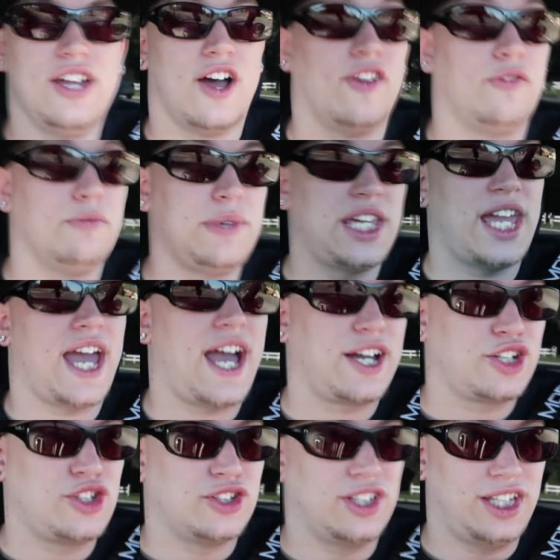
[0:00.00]
of me
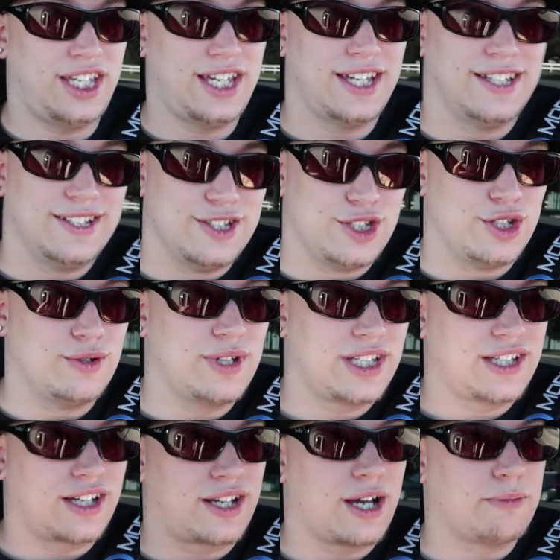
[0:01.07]
actually
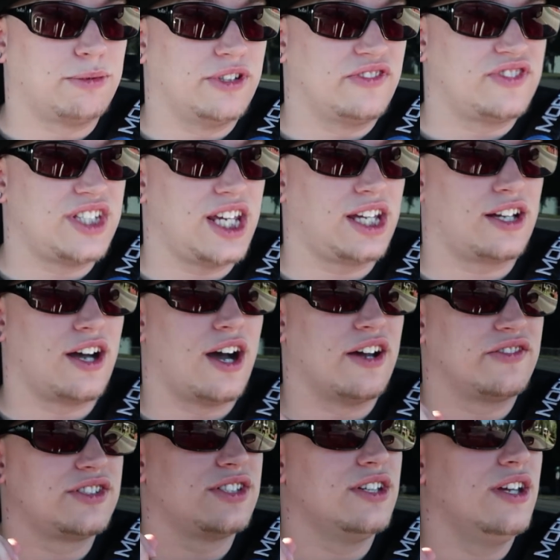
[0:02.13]
doing a couple of
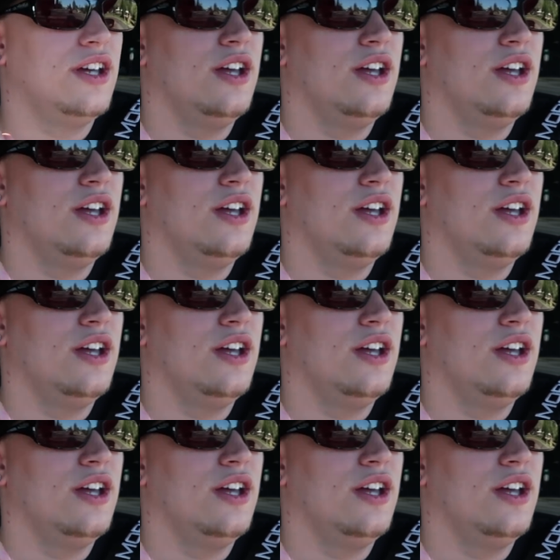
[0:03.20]
takeoffs,